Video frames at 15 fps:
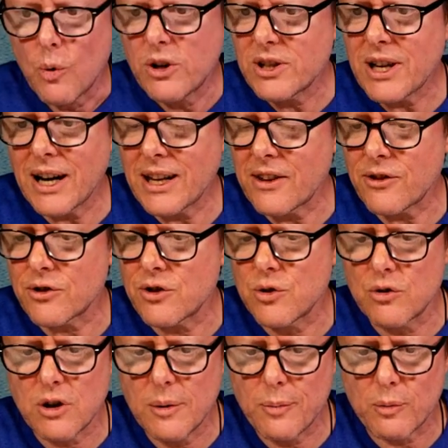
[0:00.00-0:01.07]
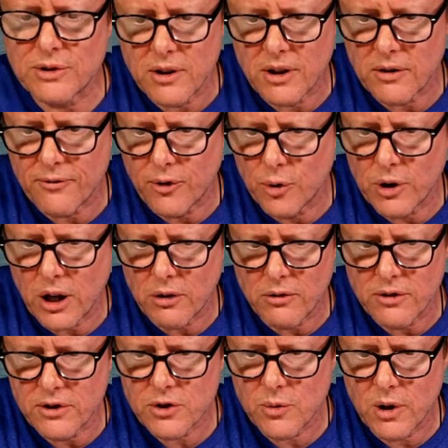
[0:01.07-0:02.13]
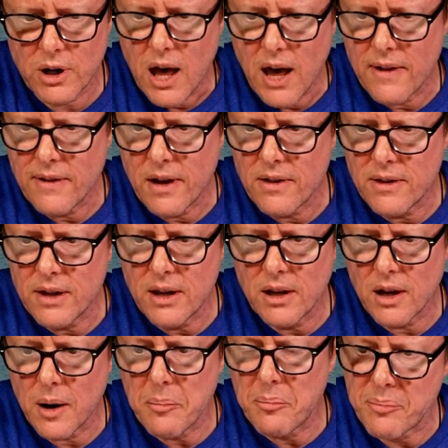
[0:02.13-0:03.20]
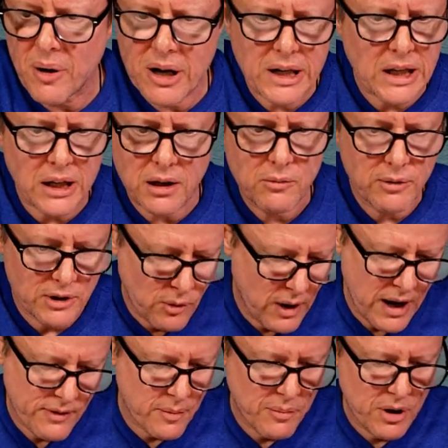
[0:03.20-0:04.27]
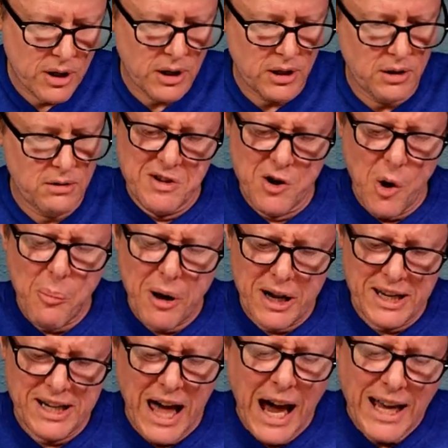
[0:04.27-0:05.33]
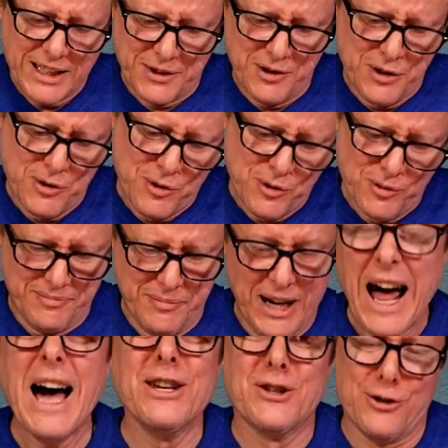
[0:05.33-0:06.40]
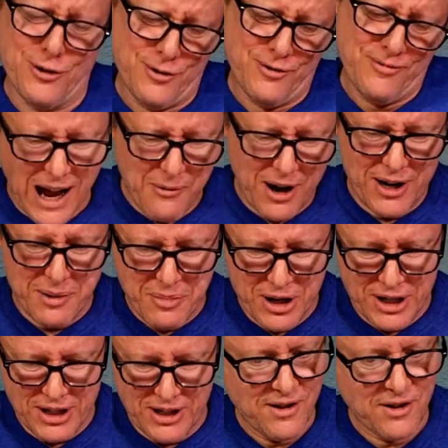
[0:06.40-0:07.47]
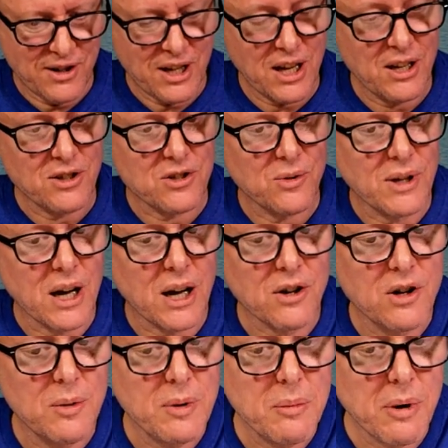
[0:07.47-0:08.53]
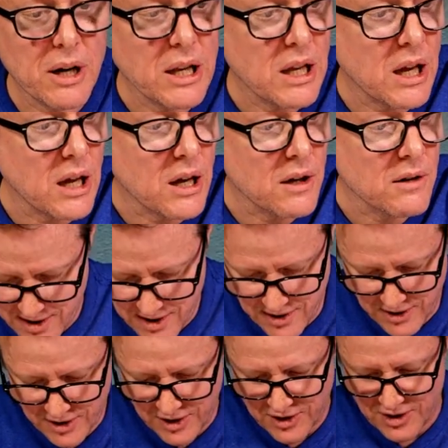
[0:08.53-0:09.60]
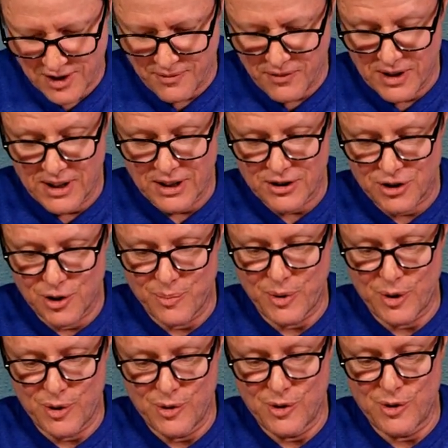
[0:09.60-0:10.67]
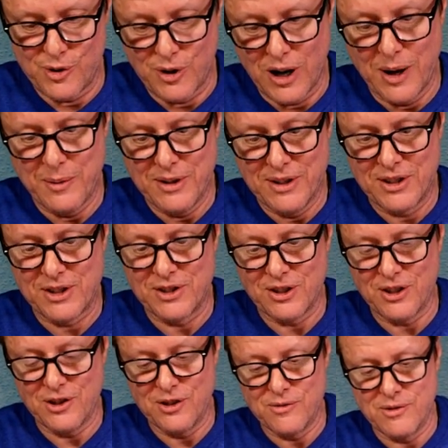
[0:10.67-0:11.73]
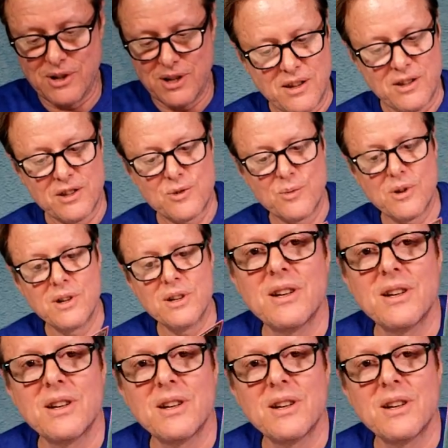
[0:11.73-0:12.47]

we just gotta get the two creepy ones, the full color of this one, and then the uh, bunny. We don't have the bunny. Nobody likes you, but I do. I want the bunny. Okay, so we got creepy bunny head, and this is something that's super cool. I mean, this is a good one. This one